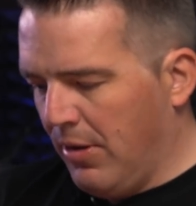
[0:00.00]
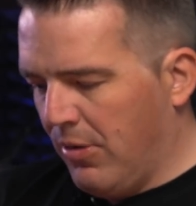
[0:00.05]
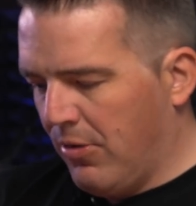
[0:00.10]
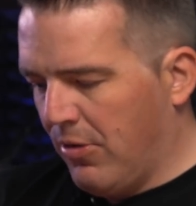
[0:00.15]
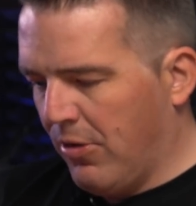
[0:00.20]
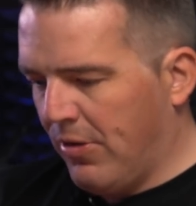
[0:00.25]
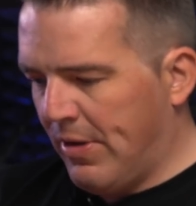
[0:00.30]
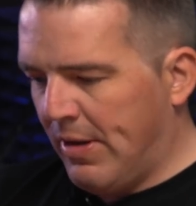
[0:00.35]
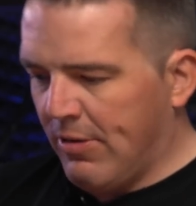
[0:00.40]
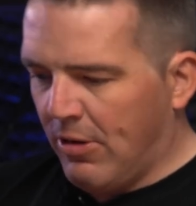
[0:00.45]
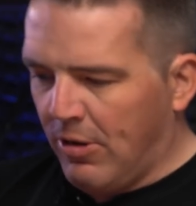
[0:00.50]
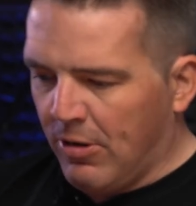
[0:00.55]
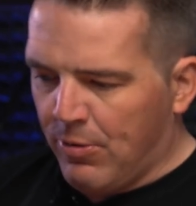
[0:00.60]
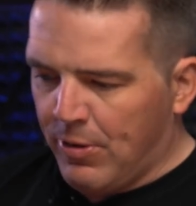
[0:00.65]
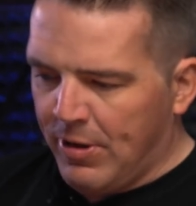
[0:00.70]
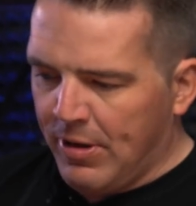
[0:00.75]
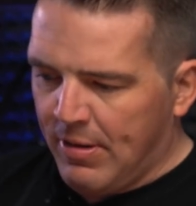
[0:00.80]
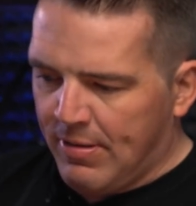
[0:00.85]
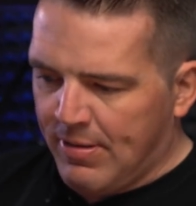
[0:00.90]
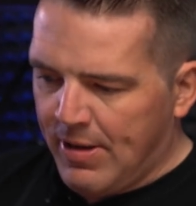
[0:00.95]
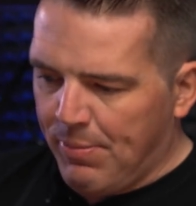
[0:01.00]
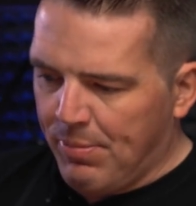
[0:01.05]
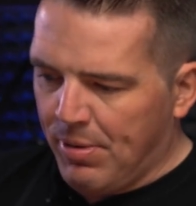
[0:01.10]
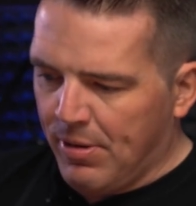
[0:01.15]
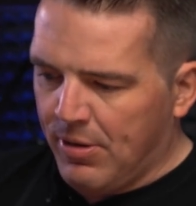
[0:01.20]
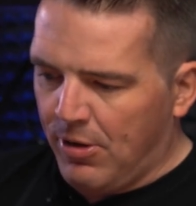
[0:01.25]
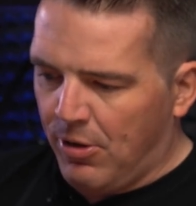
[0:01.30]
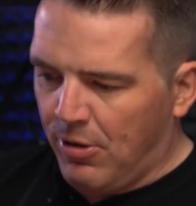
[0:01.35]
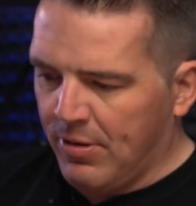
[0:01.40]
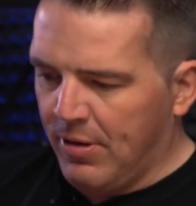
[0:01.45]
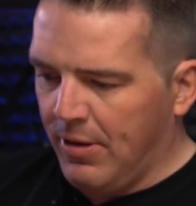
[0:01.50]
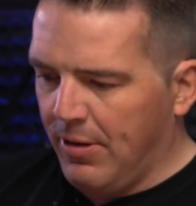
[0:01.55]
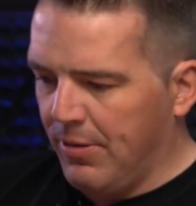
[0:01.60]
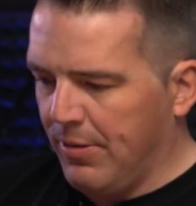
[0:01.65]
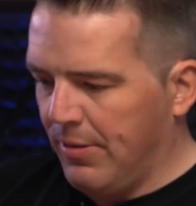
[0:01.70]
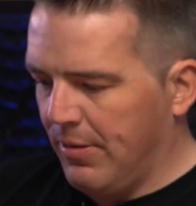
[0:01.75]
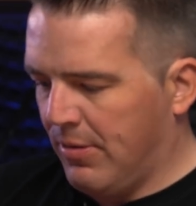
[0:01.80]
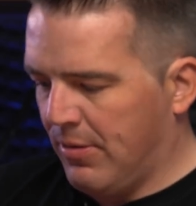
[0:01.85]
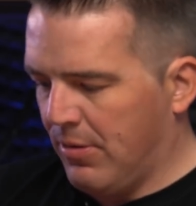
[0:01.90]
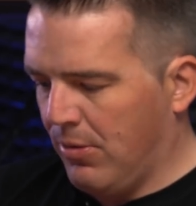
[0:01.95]
So there's already a sample code
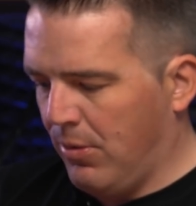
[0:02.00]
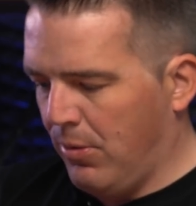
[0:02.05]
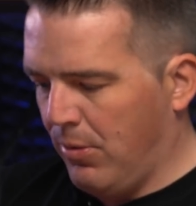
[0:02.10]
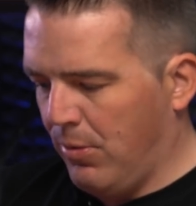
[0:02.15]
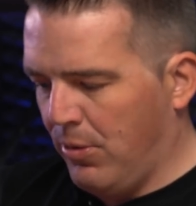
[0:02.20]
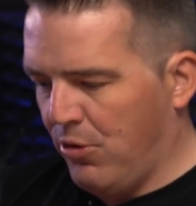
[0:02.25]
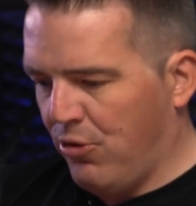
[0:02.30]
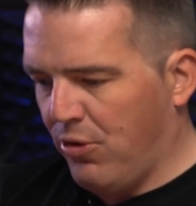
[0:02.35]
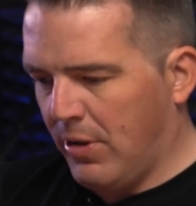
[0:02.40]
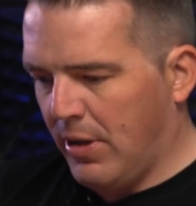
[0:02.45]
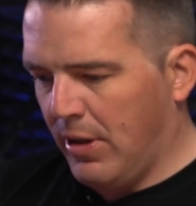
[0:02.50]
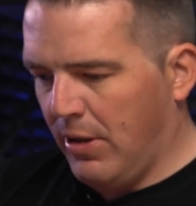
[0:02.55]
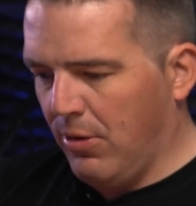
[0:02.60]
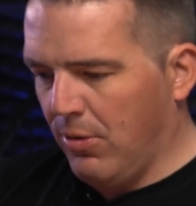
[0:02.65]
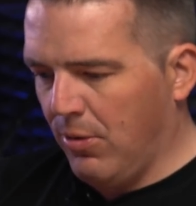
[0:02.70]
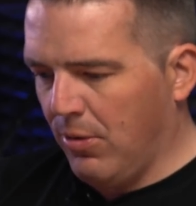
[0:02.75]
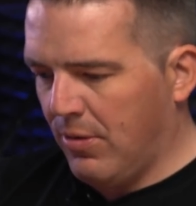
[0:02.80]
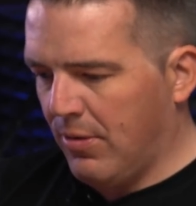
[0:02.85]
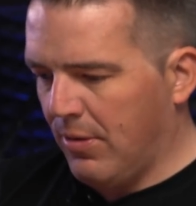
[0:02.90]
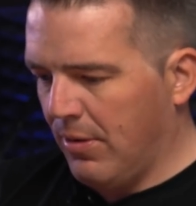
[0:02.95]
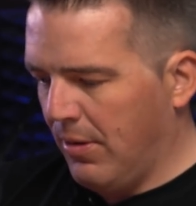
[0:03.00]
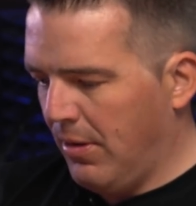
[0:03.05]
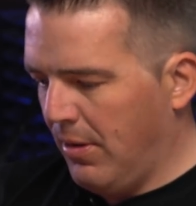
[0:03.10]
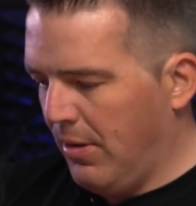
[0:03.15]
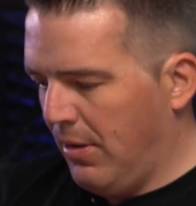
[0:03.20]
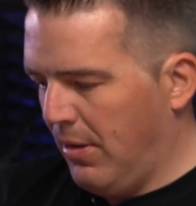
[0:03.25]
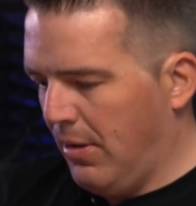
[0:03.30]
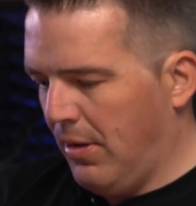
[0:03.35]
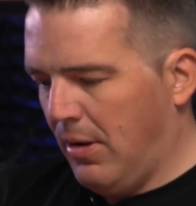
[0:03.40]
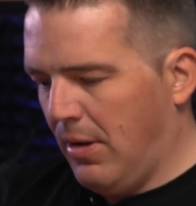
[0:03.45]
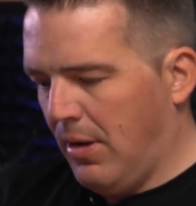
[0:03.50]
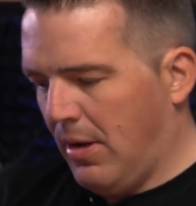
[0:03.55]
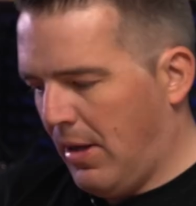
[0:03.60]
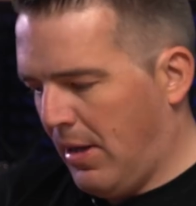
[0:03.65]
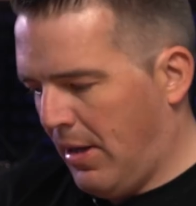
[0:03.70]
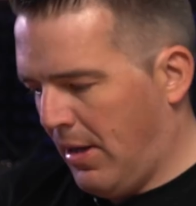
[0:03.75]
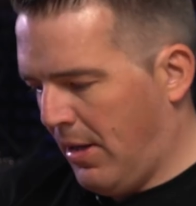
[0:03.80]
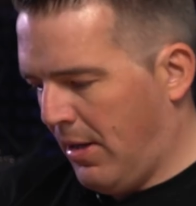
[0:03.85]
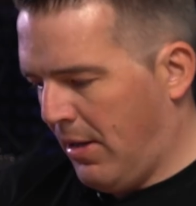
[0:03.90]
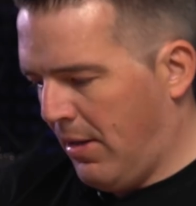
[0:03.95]
here, so which you can use,
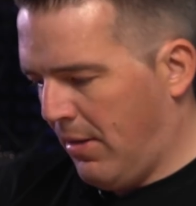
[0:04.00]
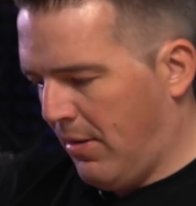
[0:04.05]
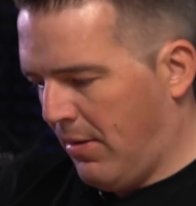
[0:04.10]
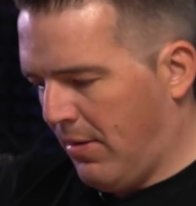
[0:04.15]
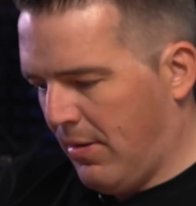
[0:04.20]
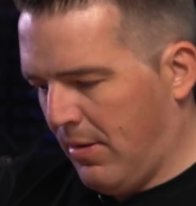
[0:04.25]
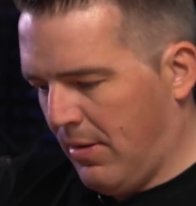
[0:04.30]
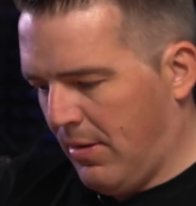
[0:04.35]
and